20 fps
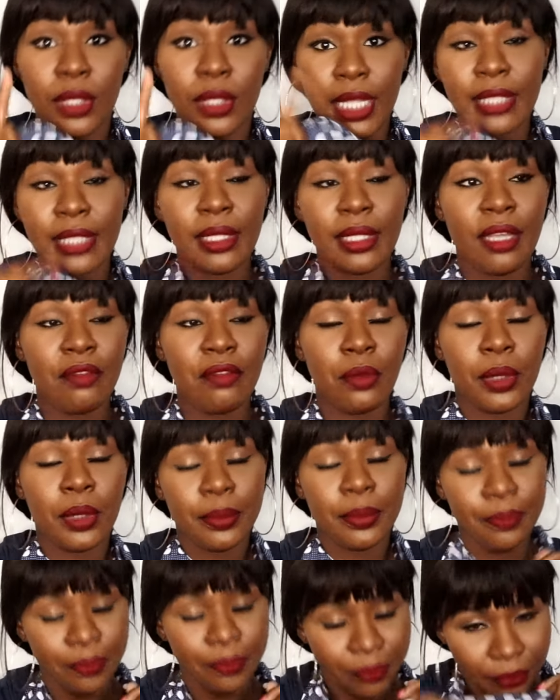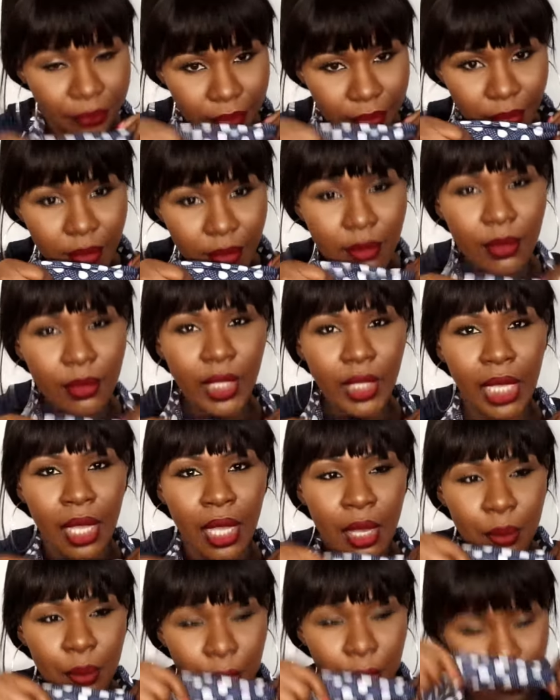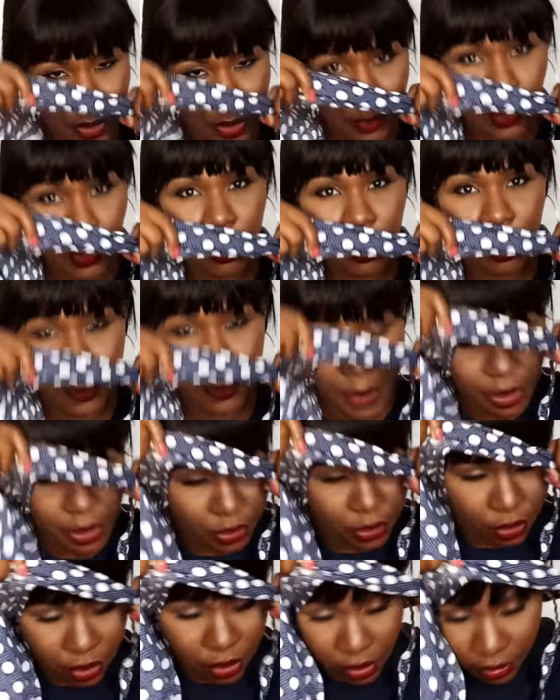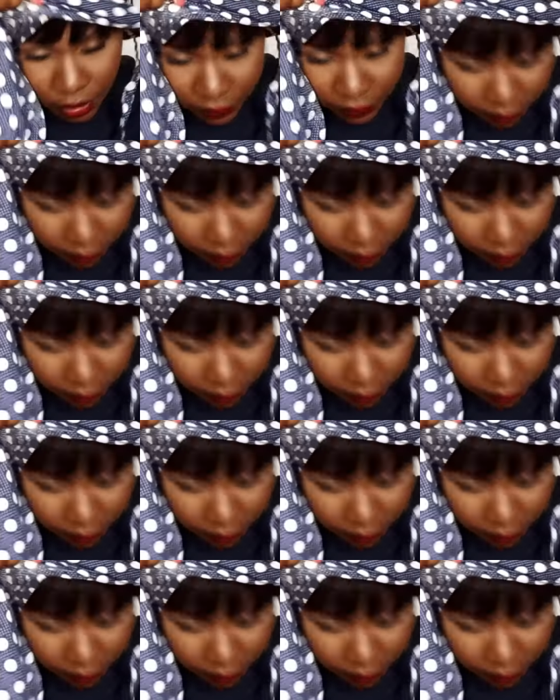That's another one. When people are a bit too close